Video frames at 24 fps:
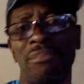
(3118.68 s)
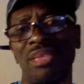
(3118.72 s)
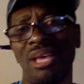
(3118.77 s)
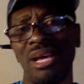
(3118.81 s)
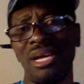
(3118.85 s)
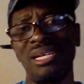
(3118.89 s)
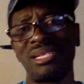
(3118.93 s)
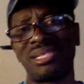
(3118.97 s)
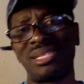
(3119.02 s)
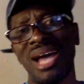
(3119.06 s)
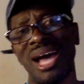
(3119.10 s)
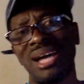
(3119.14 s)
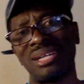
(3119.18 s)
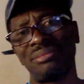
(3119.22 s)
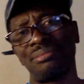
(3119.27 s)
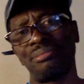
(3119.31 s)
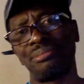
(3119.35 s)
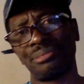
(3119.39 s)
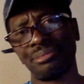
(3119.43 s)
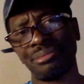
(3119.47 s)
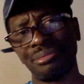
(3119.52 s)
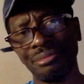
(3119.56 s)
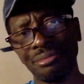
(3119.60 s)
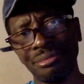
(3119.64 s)
is that
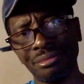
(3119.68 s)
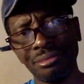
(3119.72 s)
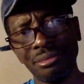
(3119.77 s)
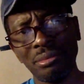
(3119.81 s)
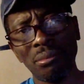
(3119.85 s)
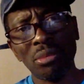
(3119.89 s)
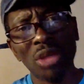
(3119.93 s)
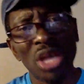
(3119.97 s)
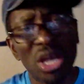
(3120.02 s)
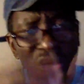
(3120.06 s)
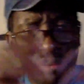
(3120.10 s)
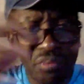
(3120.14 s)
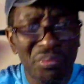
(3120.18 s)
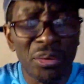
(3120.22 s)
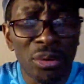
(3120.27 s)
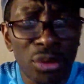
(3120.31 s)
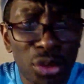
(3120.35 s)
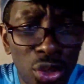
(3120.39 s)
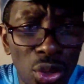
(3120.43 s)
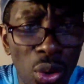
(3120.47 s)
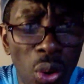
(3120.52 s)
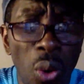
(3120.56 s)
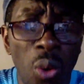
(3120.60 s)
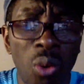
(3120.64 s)

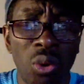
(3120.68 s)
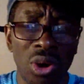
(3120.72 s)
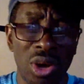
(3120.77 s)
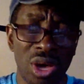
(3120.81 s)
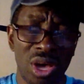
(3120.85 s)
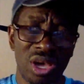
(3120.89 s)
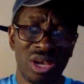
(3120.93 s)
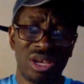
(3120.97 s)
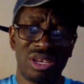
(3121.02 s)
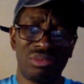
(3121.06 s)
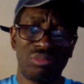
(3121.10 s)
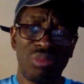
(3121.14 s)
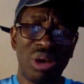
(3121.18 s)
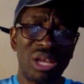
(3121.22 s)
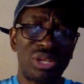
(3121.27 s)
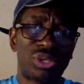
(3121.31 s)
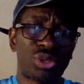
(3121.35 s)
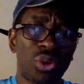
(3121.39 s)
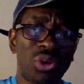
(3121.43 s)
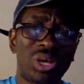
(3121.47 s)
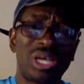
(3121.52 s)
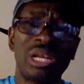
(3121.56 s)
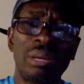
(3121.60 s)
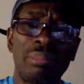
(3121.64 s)
even though we're
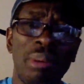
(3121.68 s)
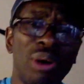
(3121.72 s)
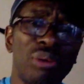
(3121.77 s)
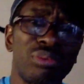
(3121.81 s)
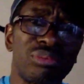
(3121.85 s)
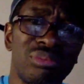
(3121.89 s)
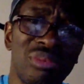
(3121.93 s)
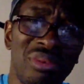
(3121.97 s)
talking about